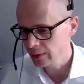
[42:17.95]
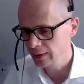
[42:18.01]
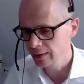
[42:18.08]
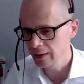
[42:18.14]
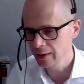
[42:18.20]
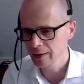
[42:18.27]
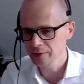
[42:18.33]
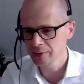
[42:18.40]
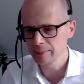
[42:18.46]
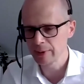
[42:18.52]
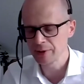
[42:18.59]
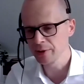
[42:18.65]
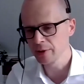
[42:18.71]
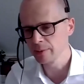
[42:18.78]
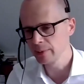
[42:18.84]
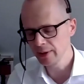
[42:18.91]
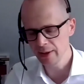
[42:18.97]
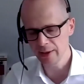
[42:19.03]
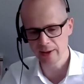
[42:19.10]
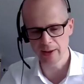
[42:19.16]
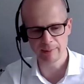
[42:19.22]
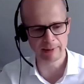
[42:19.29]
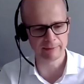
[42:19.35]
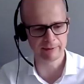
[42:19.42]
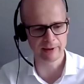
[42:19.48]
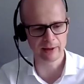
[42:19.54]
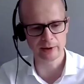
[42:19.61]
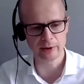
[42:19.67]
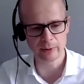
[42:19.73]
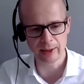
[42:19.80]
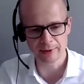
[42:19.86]
As I mentioned at the beginning, I mean,
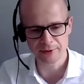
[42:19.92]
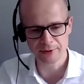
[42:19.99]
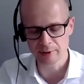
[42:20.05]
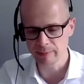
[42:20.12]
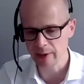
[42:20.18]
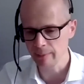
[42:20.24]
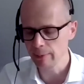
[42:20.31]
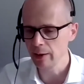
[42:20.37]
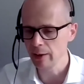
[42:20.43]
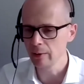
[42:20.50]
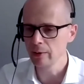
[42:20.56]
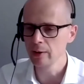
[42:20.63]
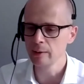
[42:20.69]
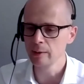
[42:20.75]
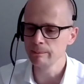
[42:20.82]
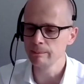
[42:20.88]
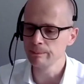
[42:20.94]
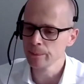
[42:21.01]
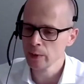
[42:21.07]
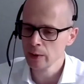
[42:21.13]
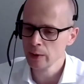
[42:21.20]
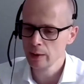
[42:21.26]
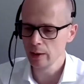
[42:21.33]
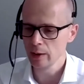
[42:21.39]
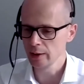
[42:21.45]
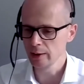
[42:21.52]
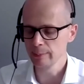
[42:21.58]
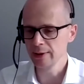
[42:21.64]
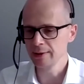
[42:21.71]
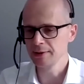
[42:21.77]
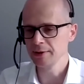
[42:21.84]
value has to be about an
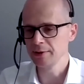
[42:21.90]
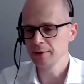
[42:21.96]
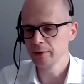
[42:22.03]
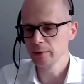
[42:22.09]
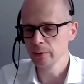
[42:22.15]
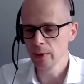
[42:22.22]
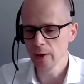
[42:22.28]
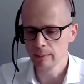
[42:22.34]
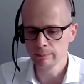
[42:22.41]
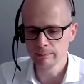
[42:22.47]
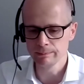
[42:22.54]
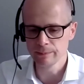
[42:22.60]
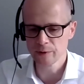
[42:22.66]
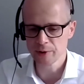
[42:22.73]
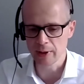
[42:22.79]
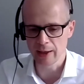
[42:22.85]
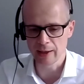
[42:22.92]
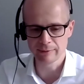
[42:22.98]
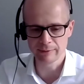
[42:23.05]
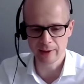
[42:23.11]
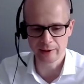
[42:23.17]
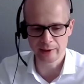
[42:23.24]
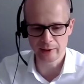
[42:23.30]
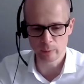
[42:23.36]
ability to add value.